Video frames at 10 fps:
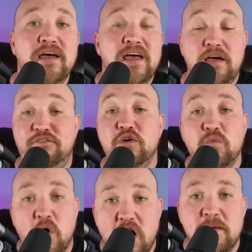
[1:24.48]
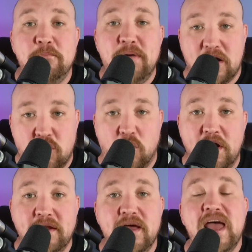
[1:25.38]
If you want
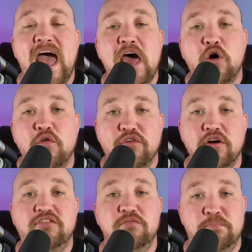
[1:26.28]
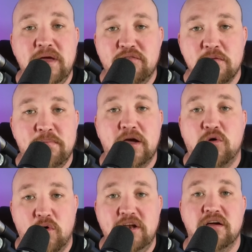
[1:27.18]
Bitcoin, head over to
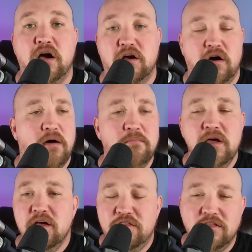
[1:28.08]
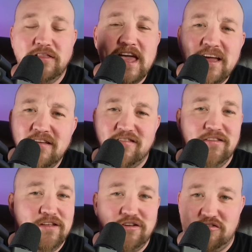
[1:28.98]
beaverbitcoin.com. The link is in
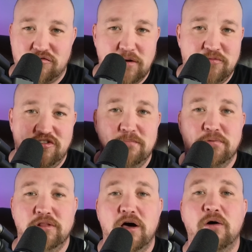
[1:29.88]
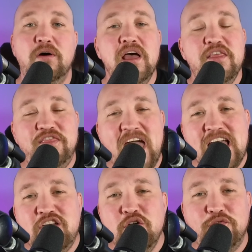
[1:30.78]
the description below.
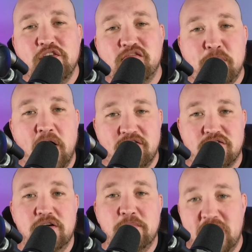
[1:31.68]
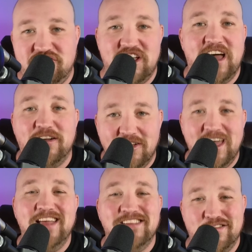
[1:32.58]
Thank you for sponsoring my channel,
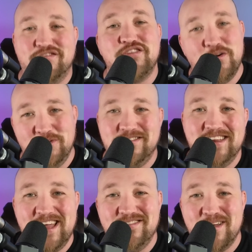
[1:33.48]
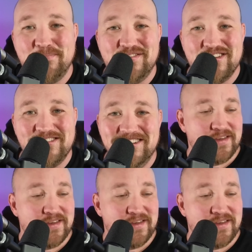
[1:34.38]
and let's start with today's episode.